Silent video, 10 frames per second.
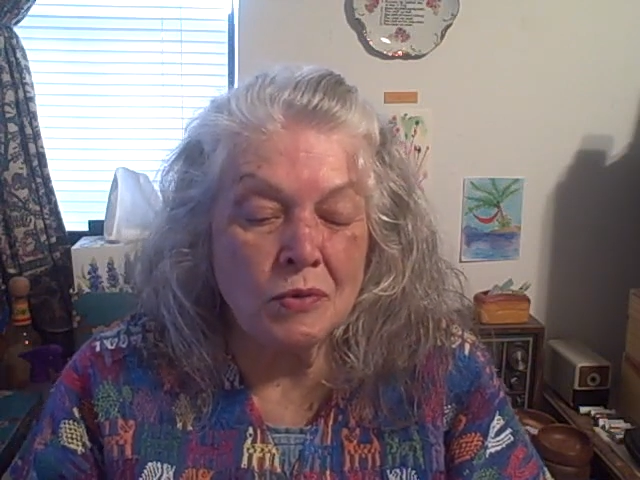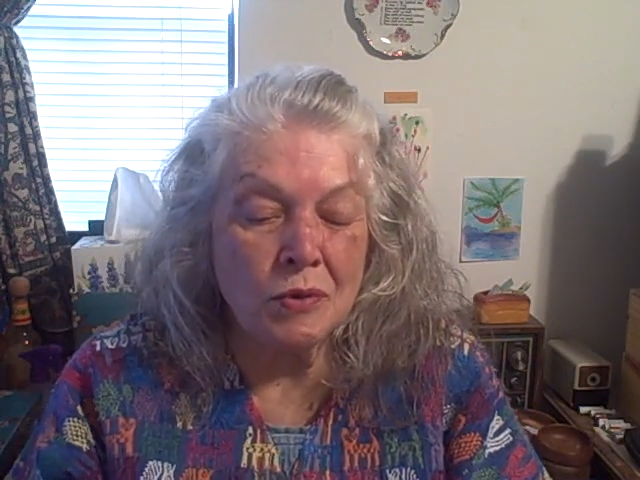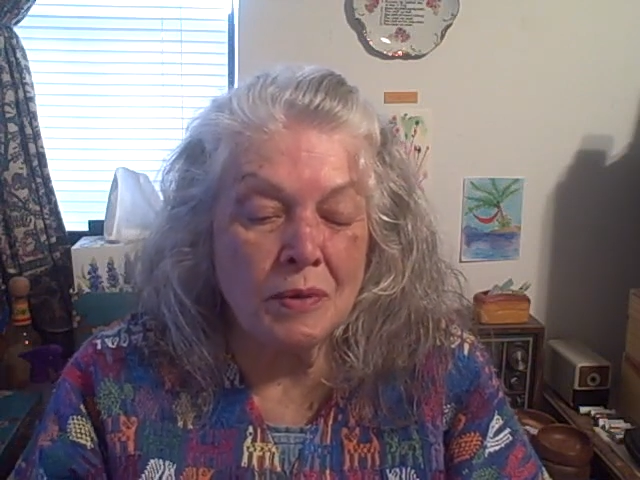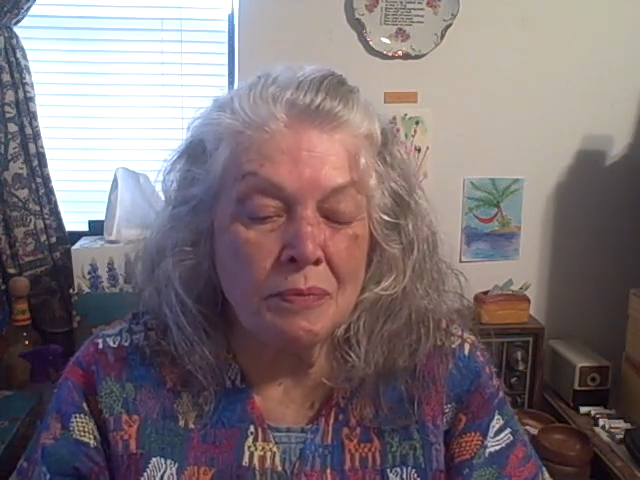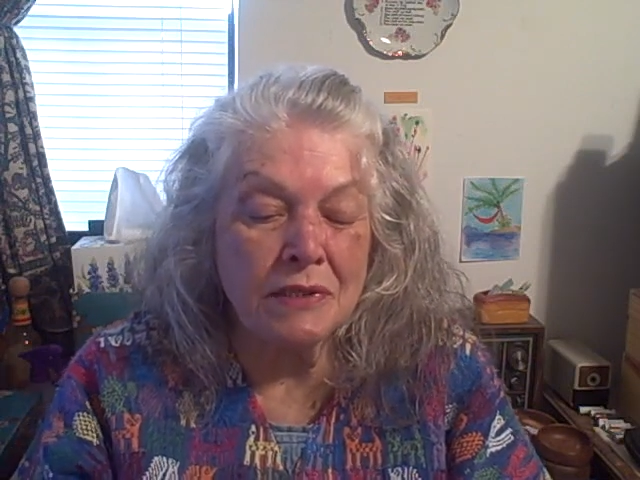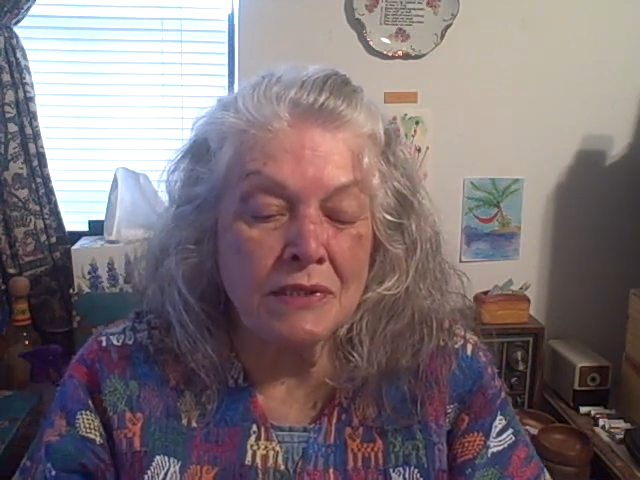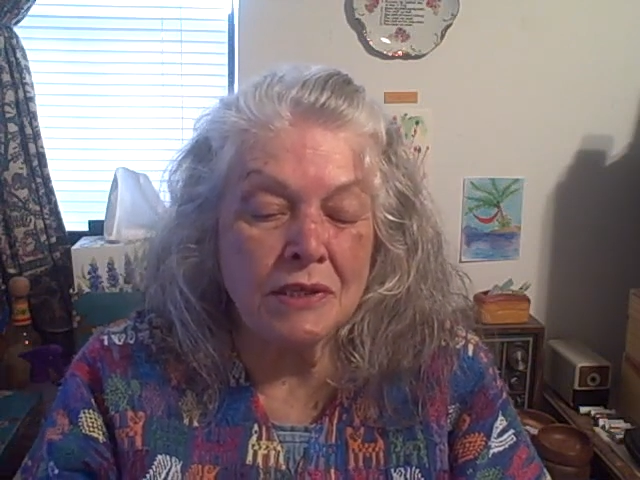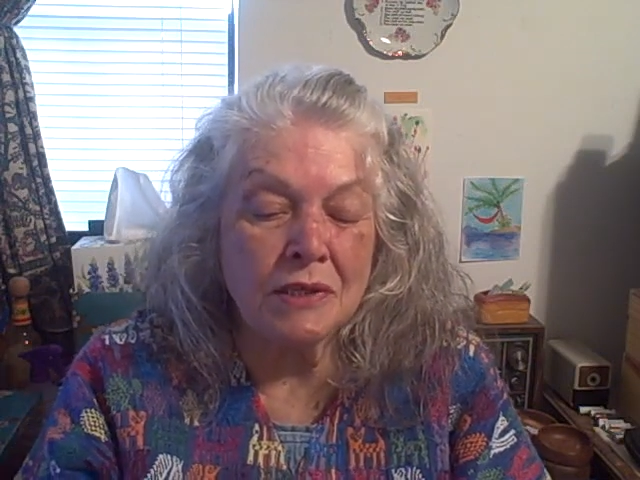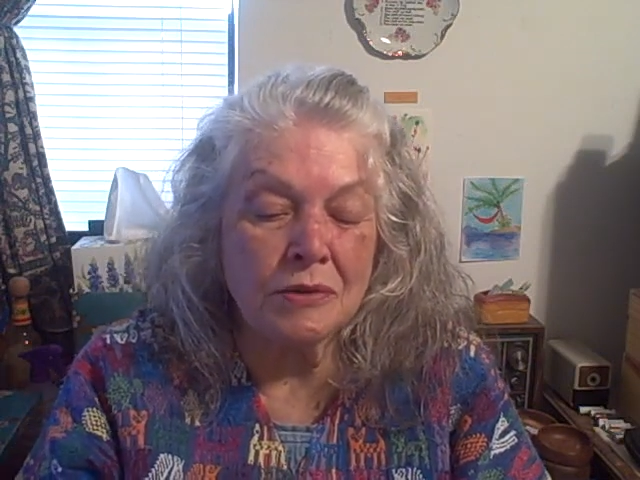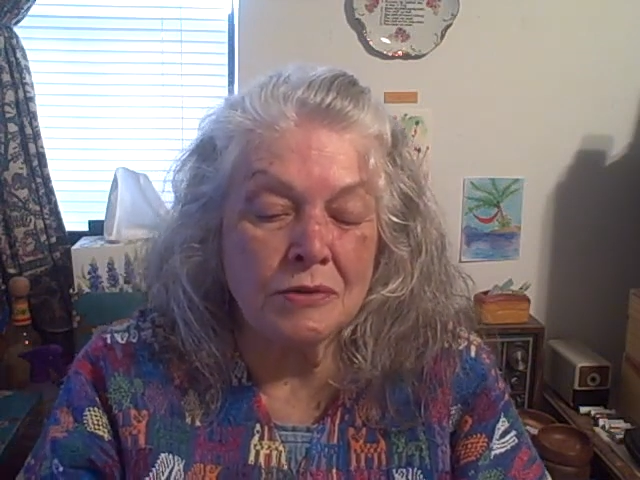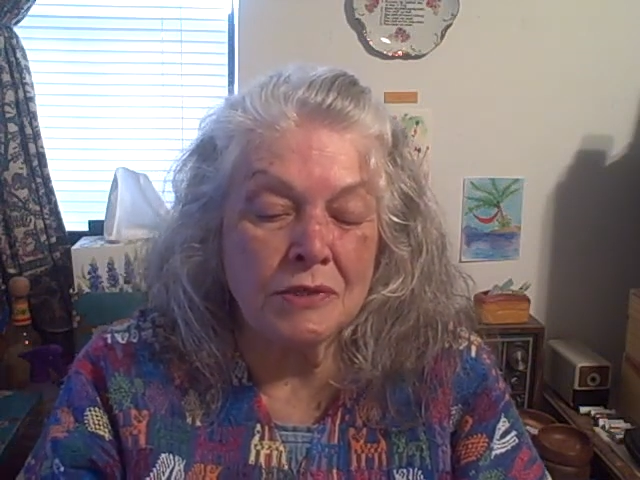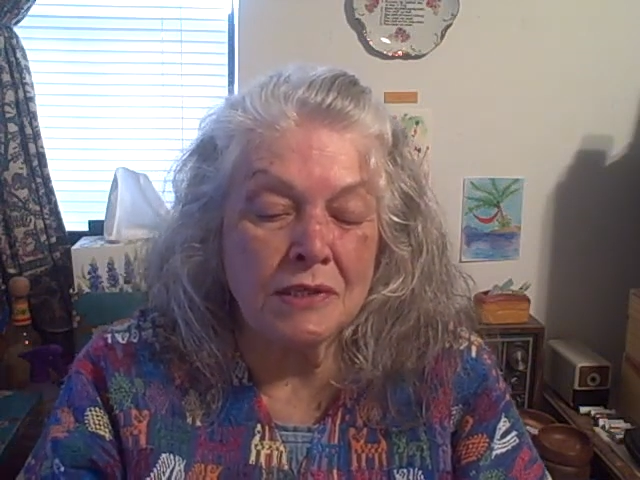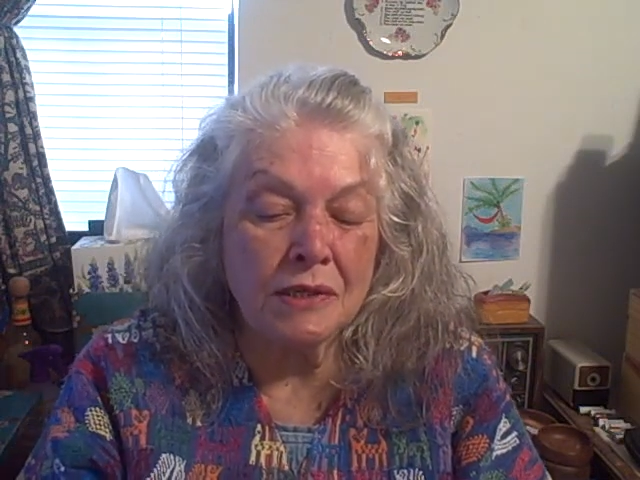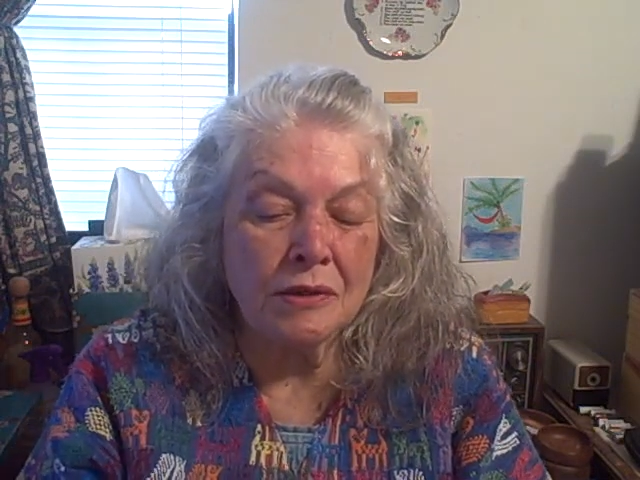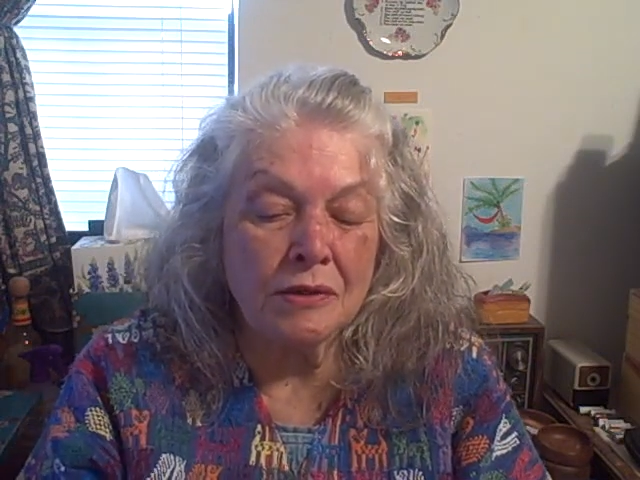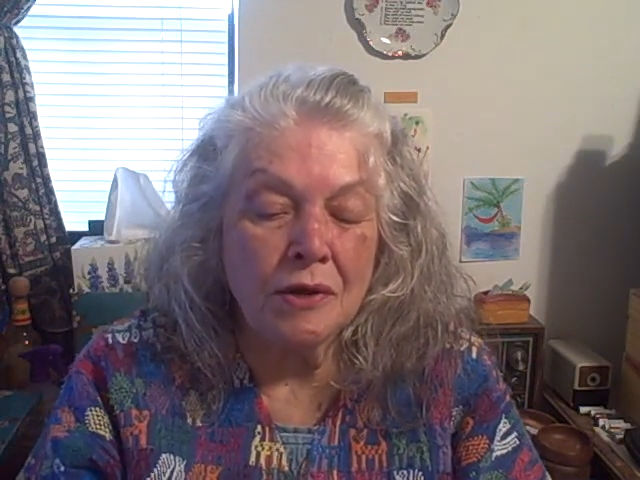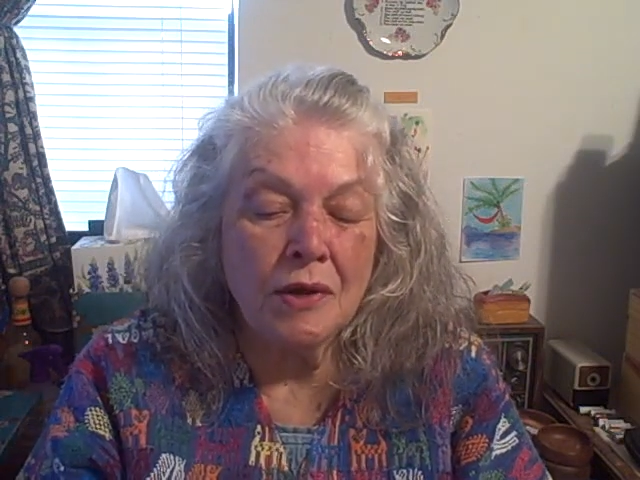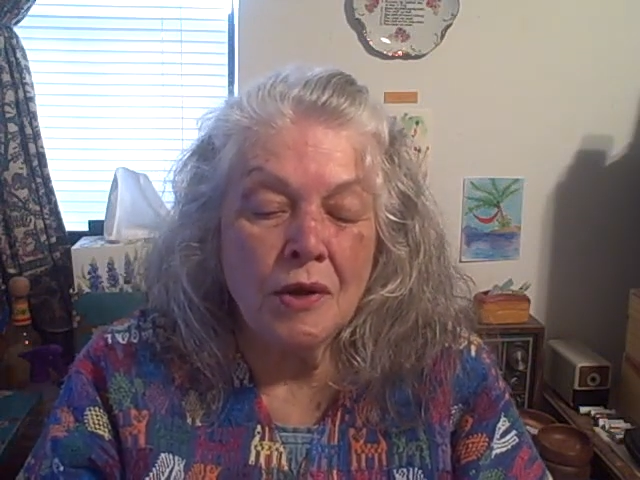toward a particular sitter